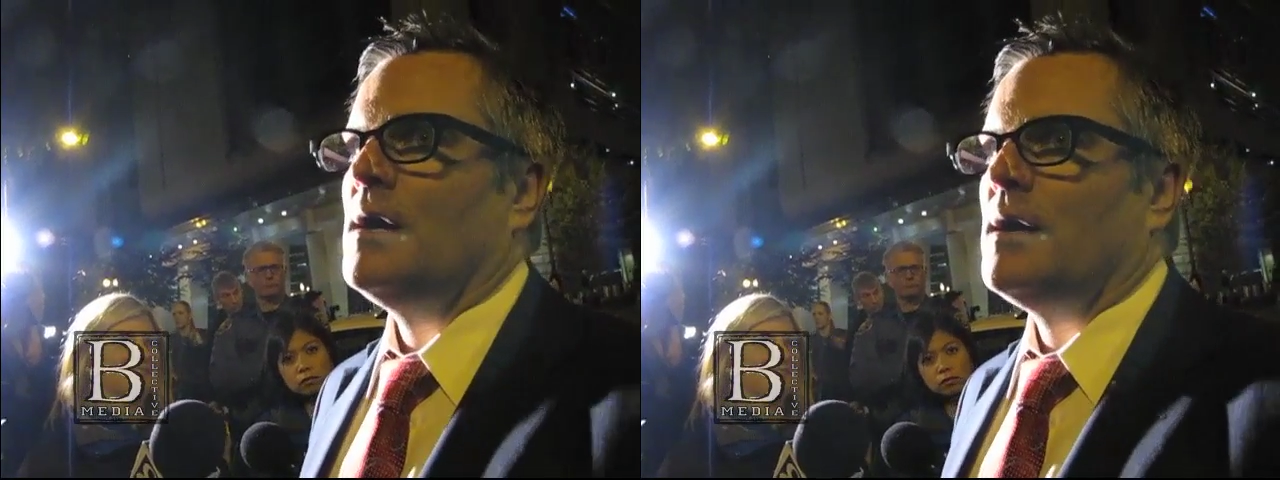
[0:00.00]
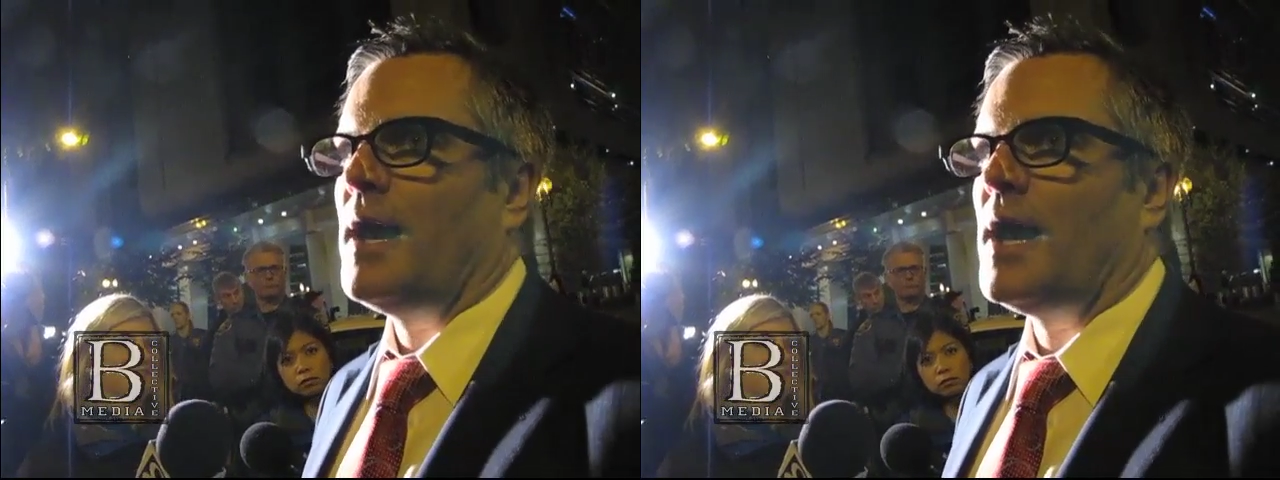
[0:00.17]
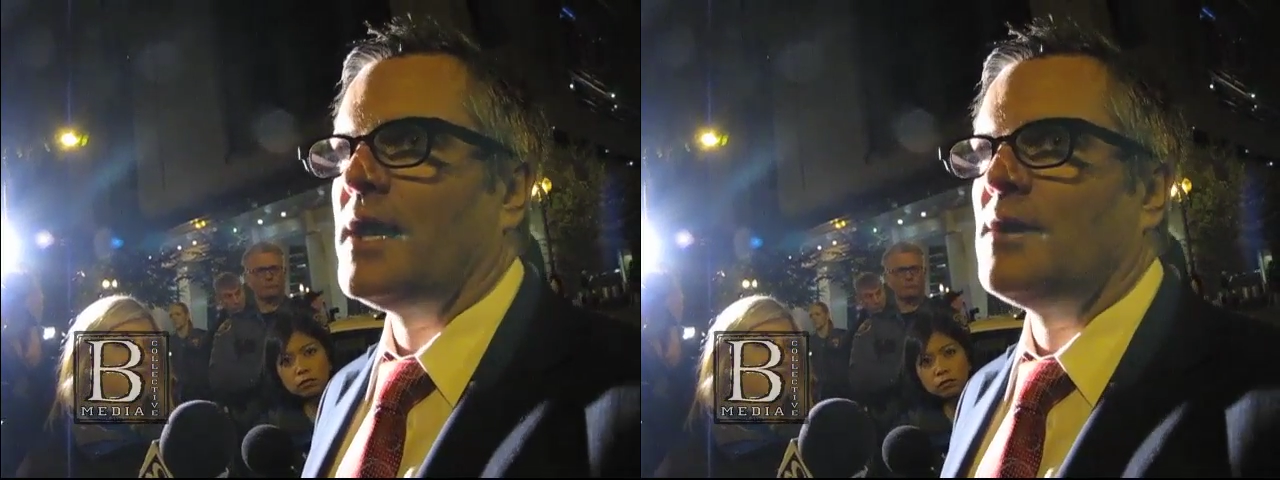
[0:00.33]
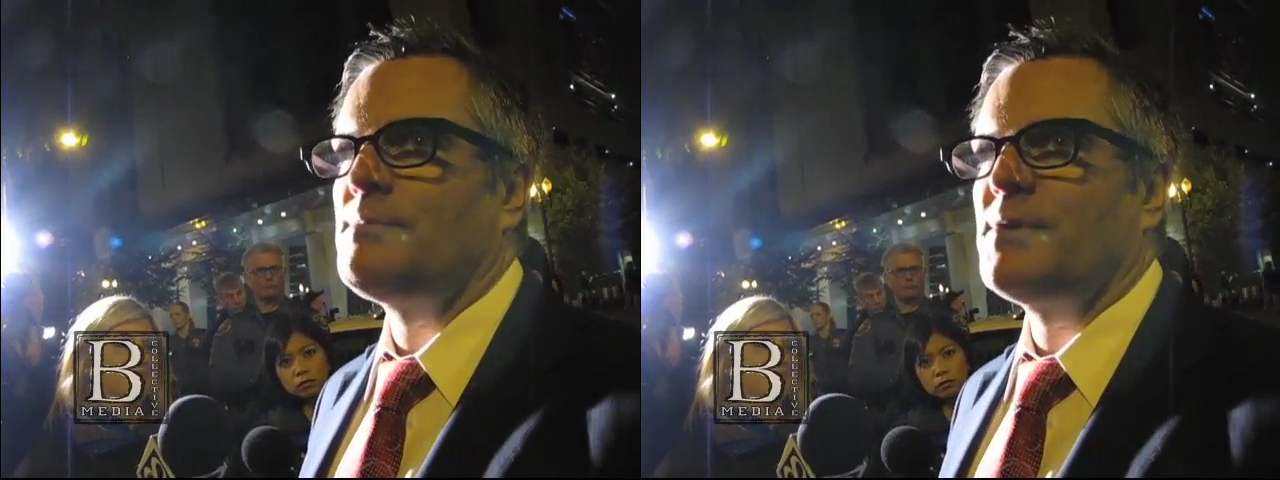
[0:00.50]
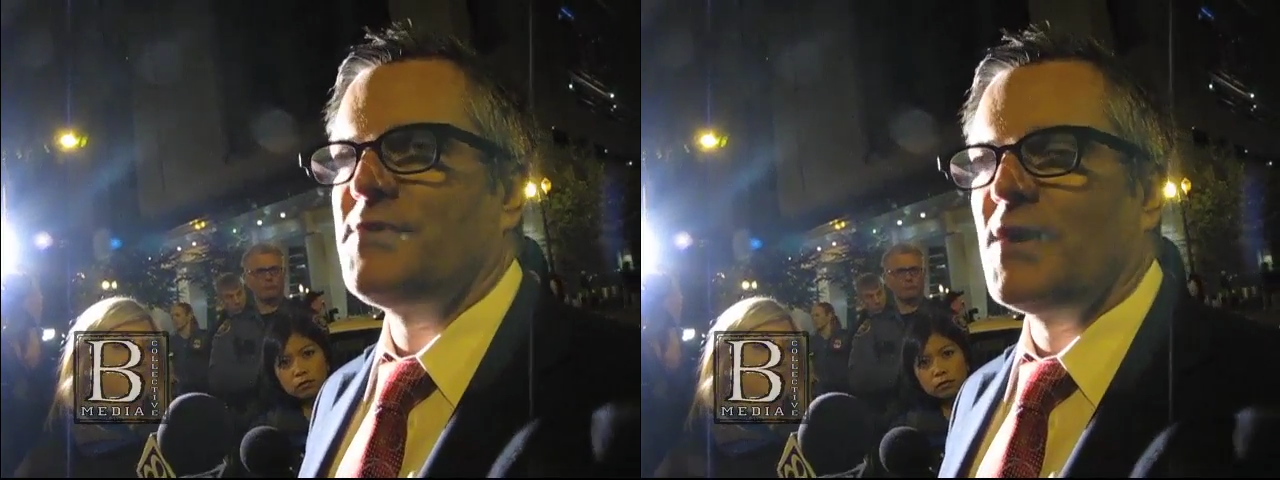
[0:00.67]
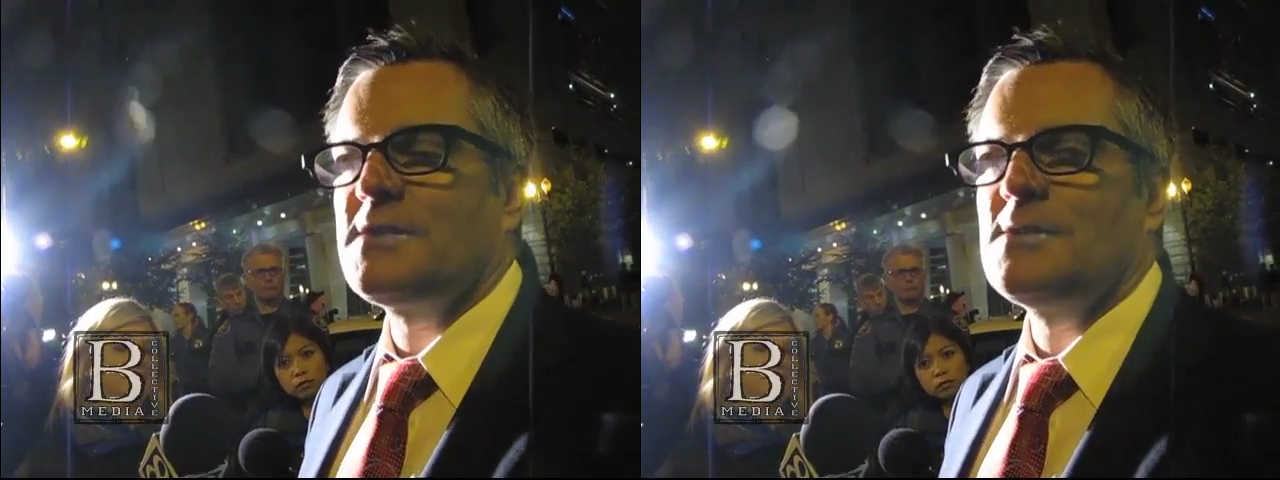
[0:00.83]
and of
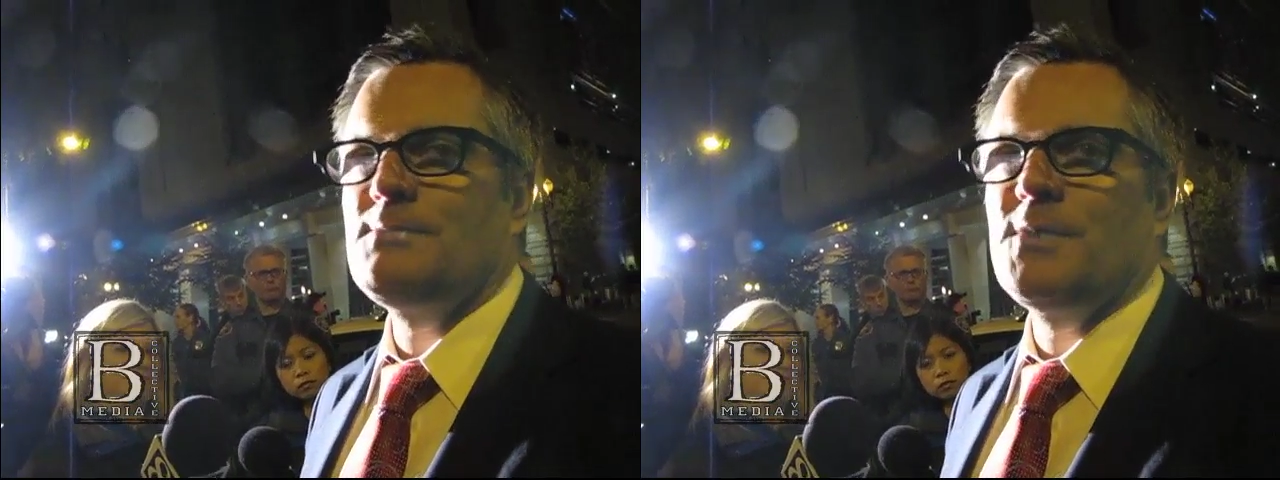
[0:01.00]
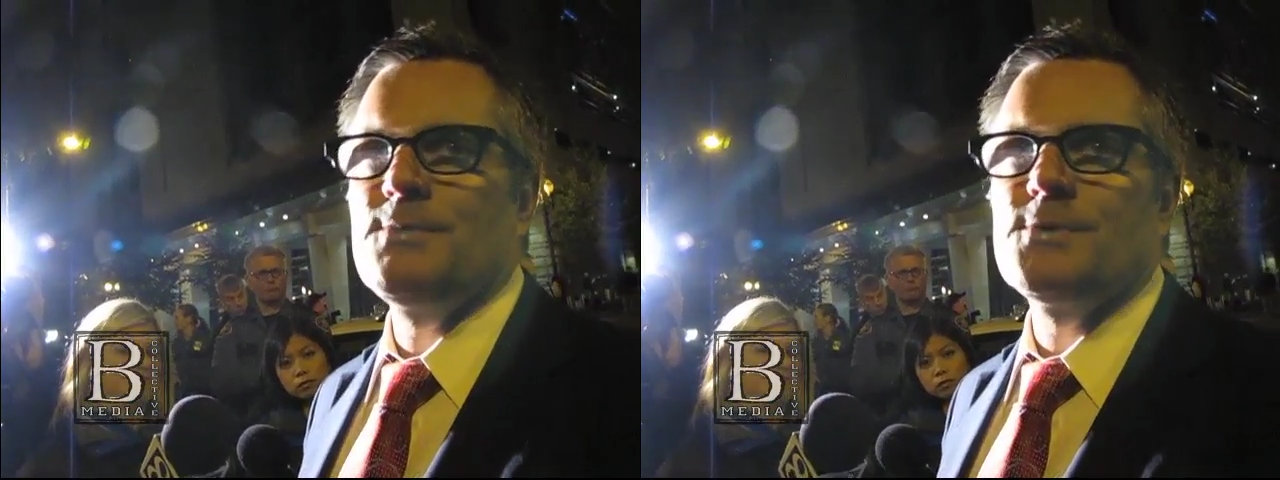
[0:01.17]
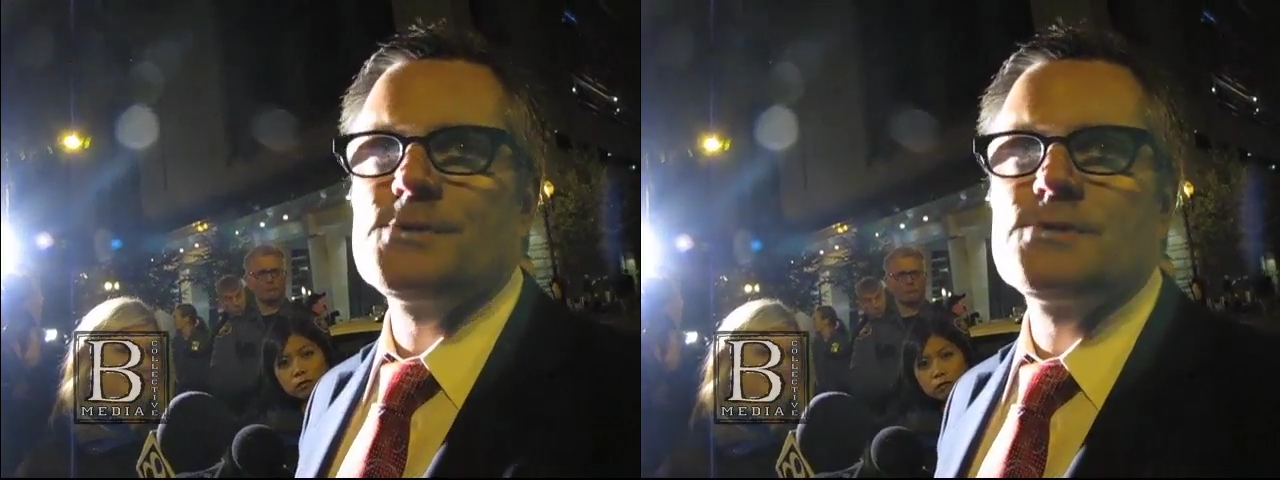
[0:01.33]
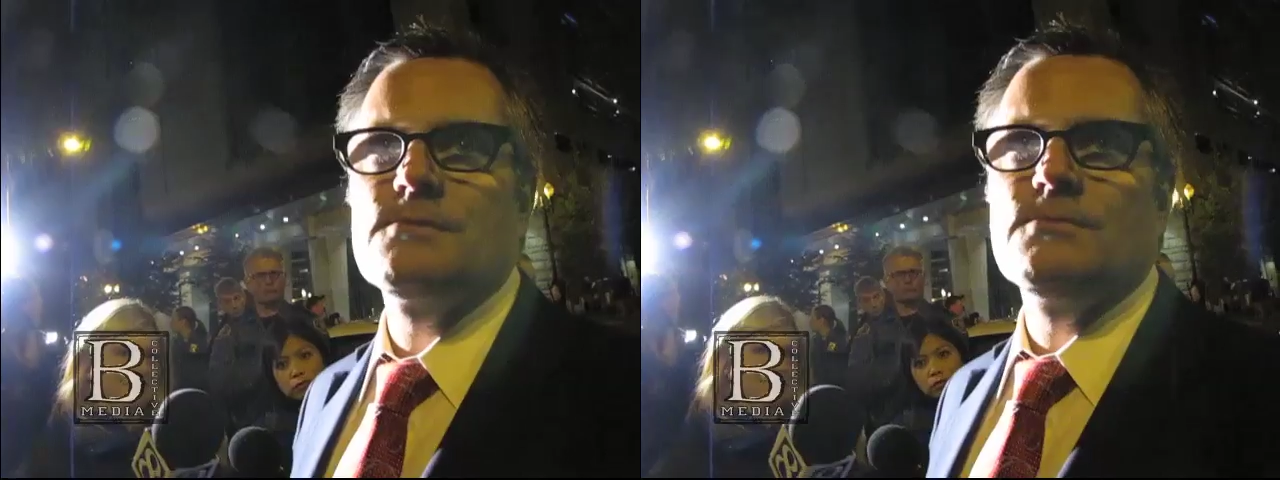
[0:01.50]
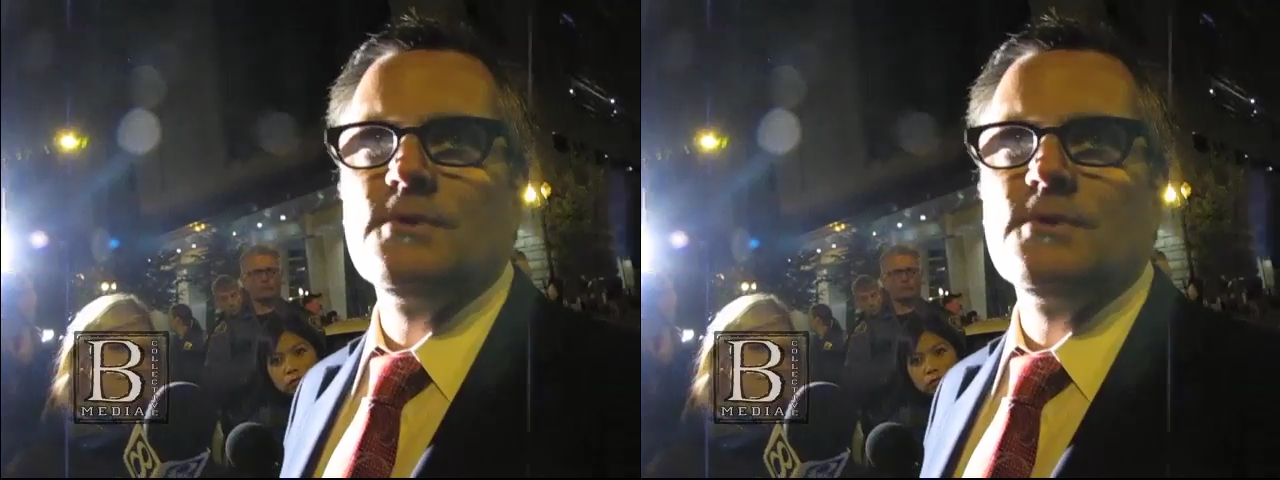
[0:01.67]
protecting people's